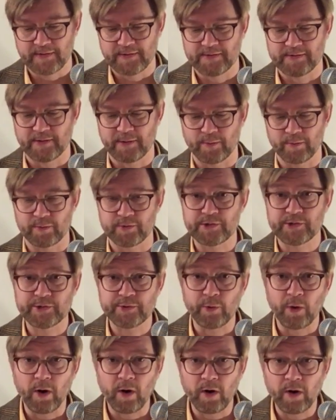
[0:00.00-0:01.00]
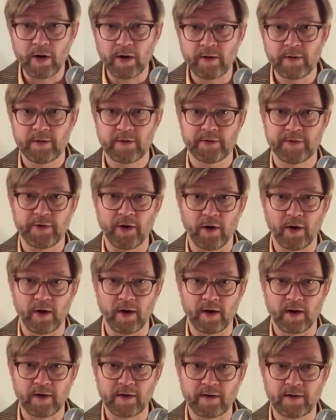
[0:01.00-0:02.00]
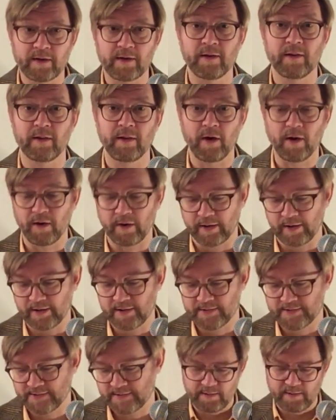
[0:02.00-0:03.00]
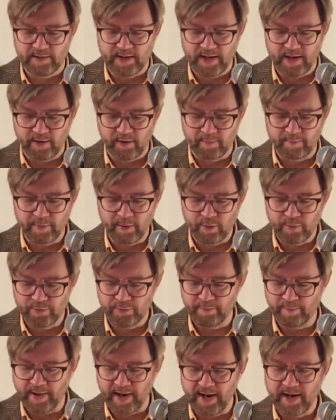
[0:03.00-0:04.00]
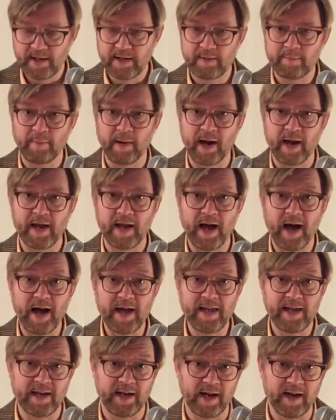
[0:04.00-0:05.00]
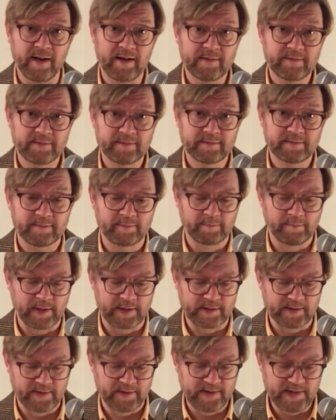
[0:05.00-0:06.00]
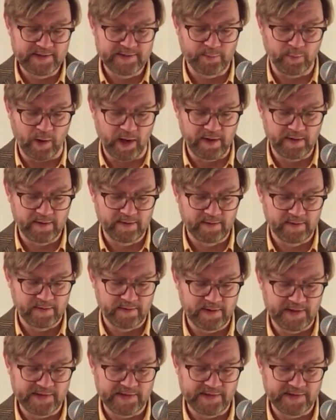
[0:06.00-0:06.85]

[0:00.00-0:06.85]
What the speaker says: so strong, dark lagers. They are both made by Ayinger, but this one, the